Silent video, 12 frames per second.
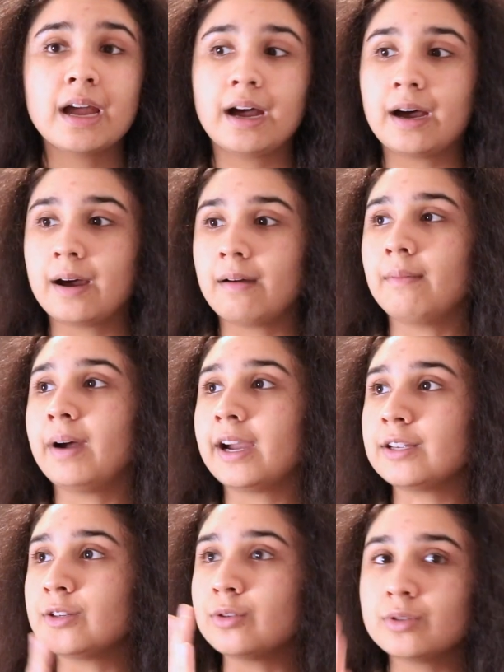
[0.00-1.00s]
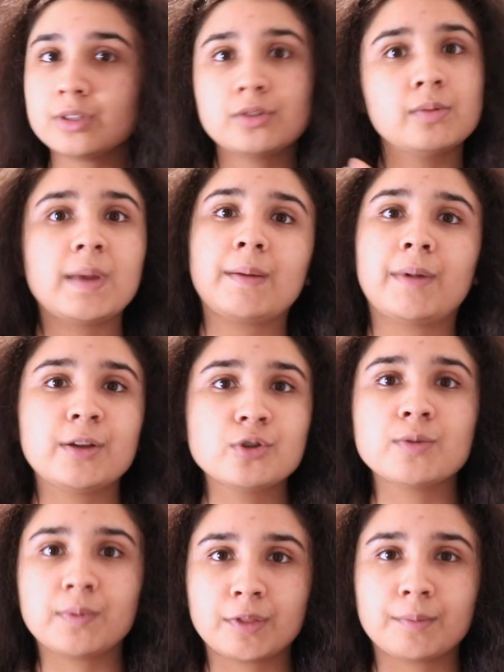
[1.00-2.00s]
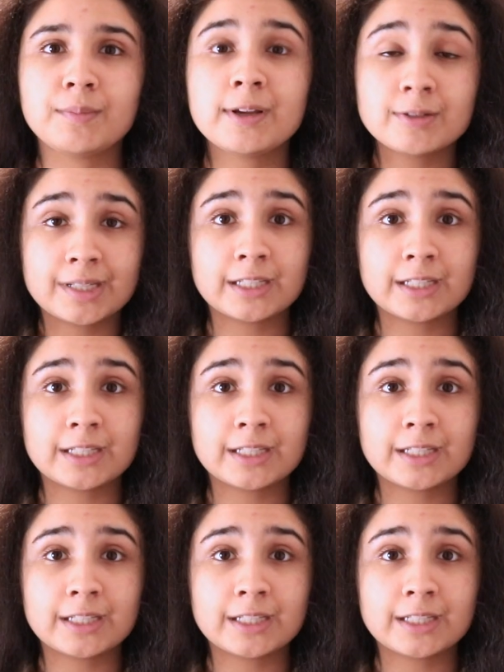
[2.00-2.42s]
I use it to make my YouTube thumbnails.